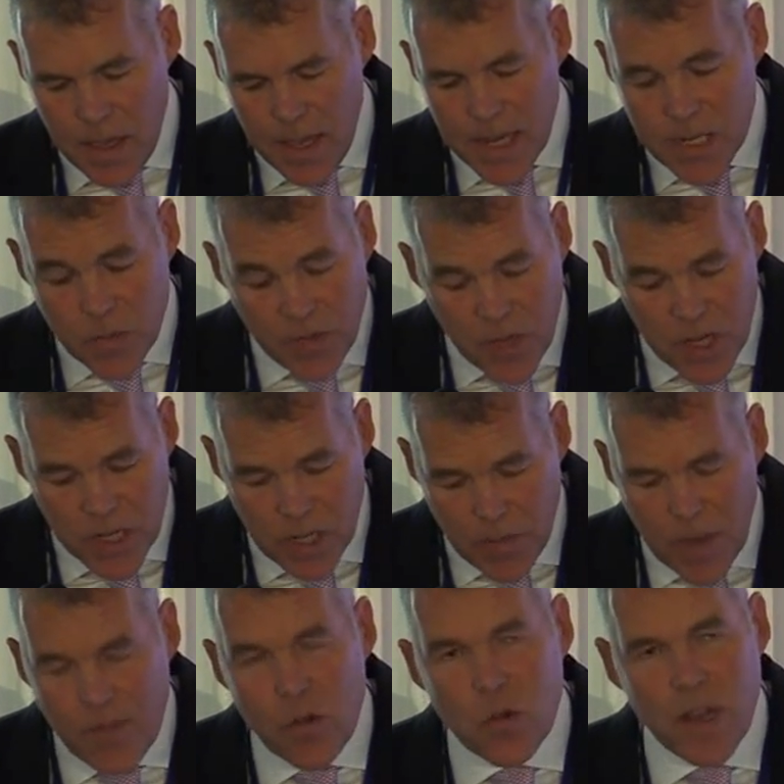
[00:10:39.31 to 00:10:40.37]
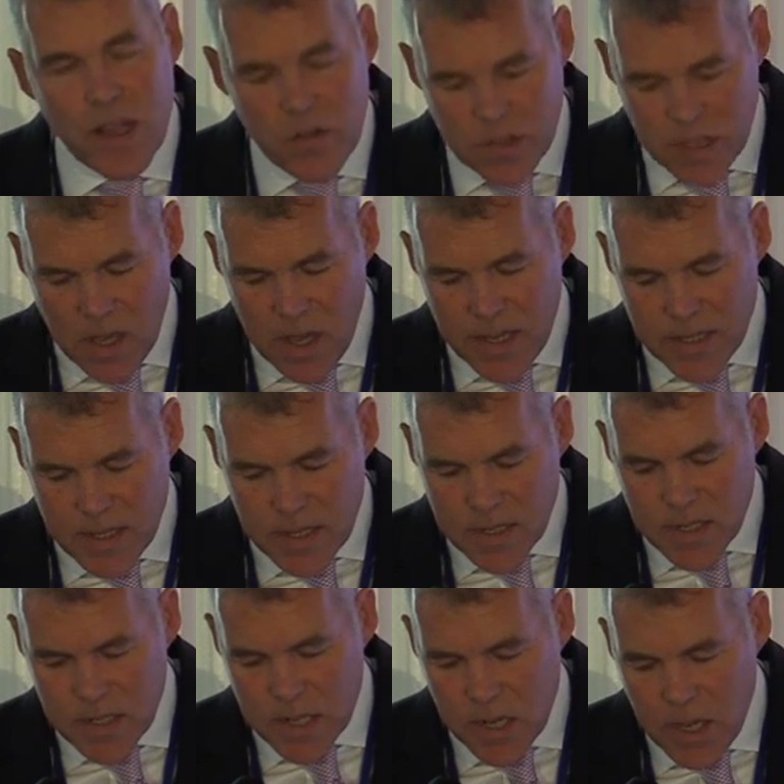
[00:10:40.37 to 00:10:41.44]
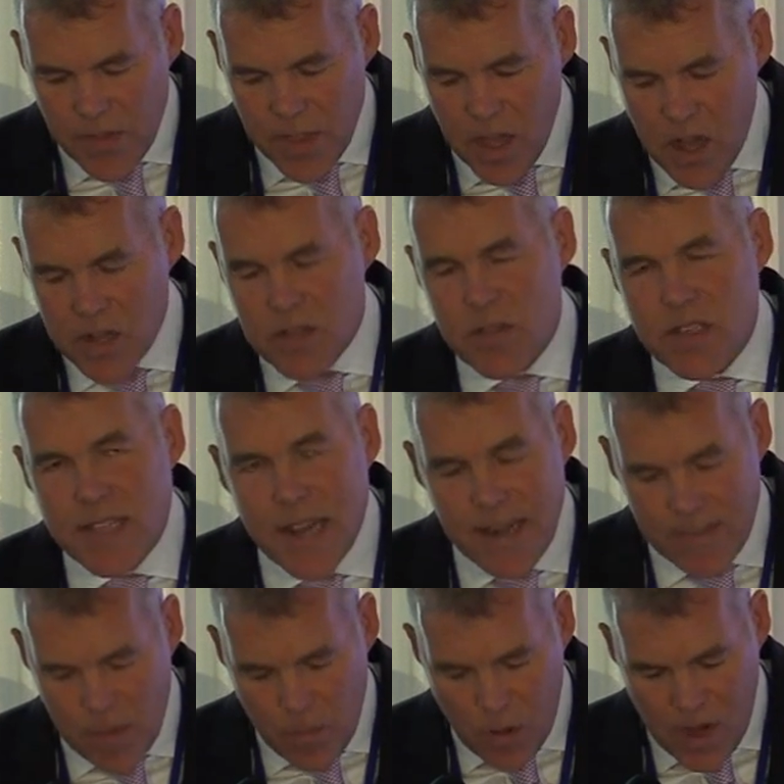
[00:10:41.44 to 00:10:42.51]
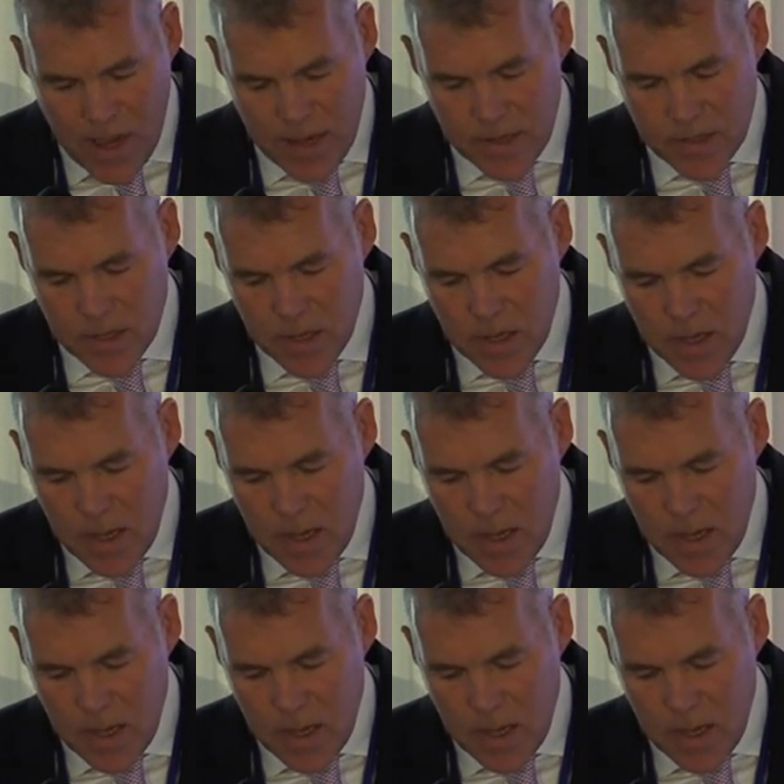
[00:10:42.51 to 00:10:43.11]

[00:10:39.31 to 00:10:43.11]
And as we've heard, above all else, ISIS has learned the art of selling the brand